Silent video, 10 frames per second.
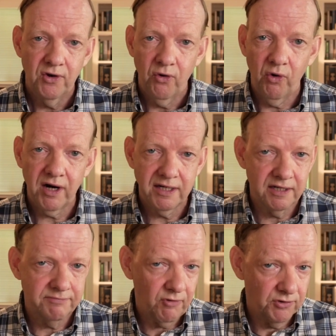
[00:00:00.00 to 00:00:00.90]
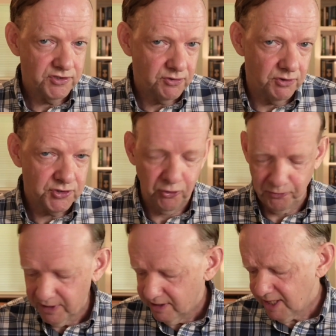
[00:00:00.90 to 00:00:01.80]
or kind of not do it all.
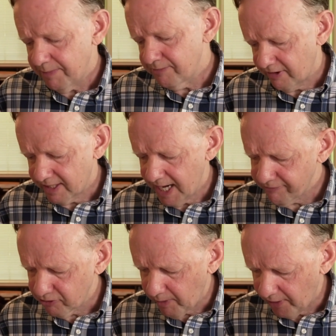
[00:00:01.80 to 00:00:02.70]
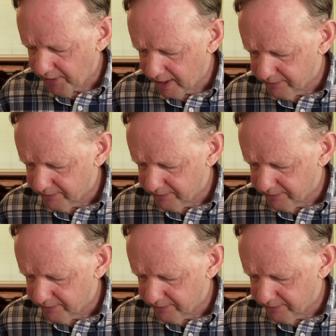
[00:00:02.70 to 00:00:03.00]
Now be very careful about that.